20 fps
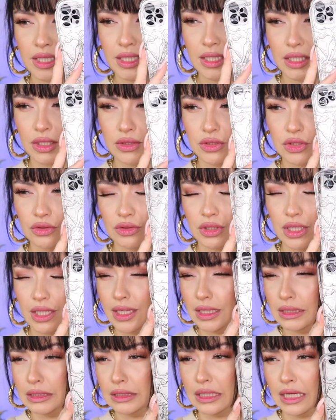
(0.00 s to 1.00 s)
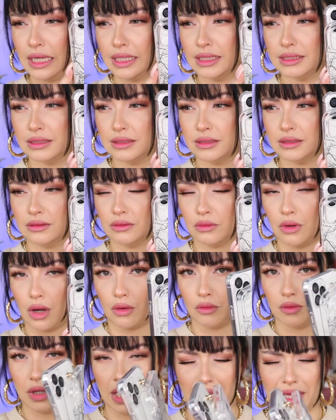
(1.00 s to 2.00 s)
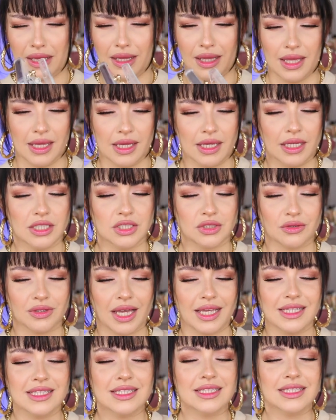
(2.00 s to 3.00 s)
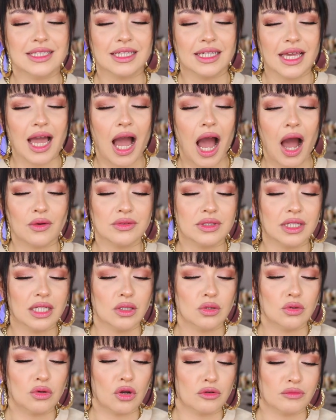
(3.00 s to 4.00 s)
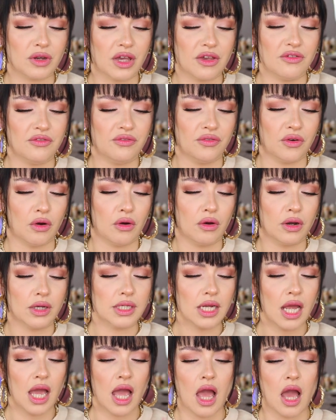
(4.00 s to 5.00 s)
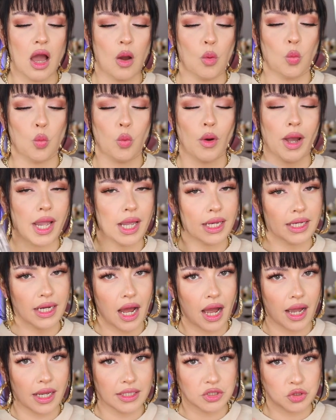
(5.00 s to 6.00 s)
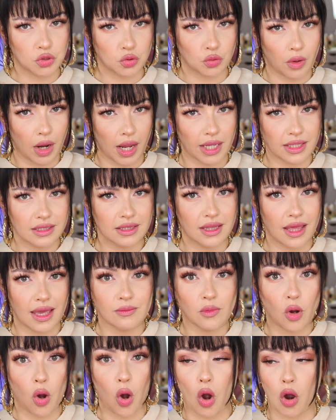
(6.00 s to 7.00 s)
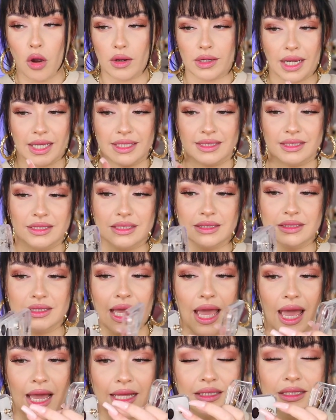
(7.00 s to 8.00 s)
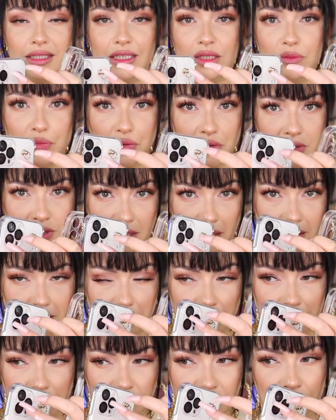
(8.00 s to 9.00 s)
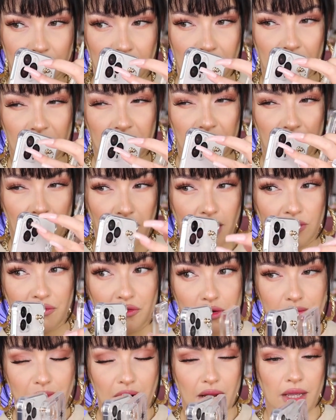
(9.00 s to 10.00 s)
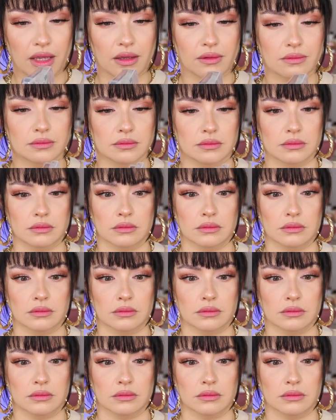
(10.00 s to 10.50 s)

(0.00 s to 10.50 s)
here so you guys, wow. So you guys see how they look on my phone. When I tried them on, I didn't have the protective thing for my